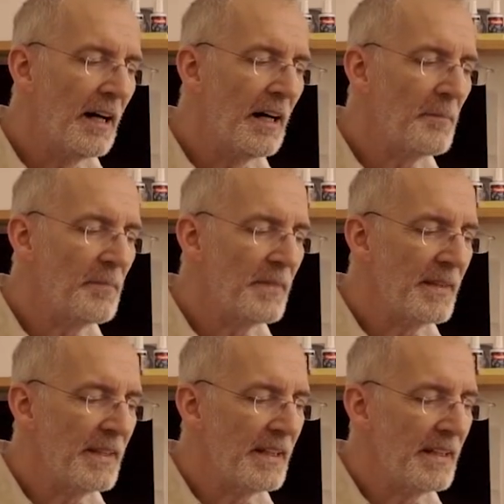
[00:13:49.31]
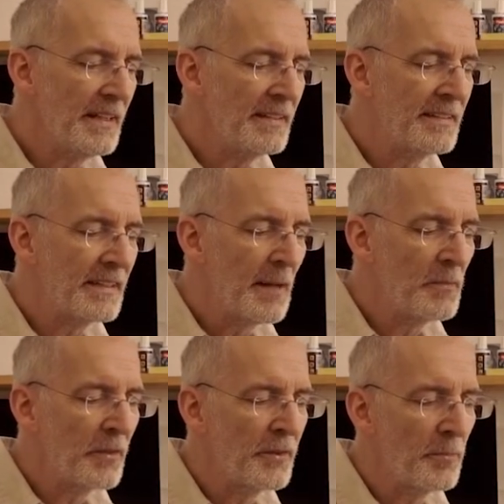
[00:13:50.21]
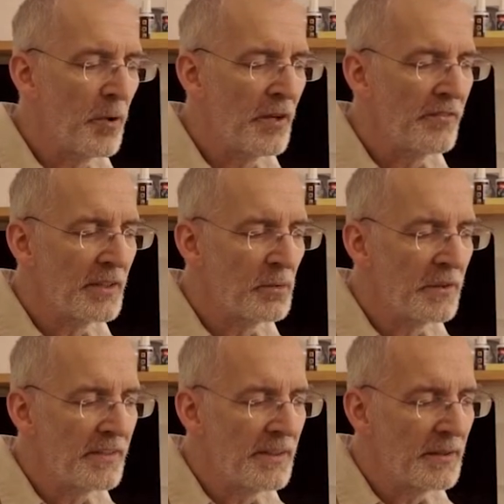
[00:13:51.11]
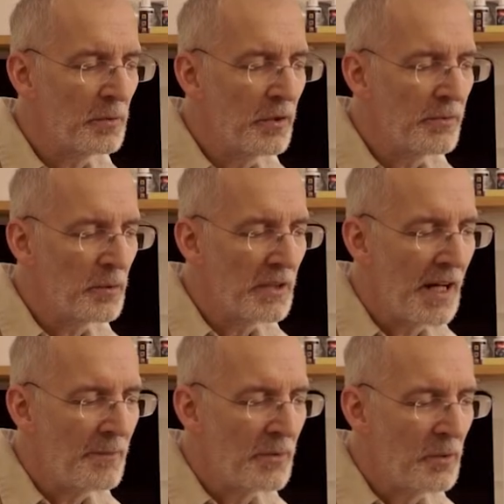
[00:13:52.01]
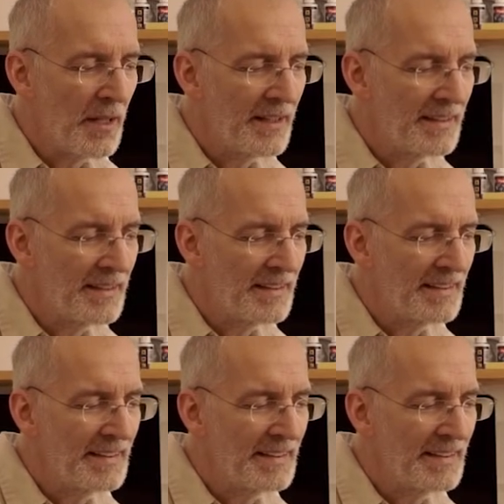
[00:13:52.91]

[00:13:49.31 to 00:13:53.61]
I'm not so perfect with this one to come to an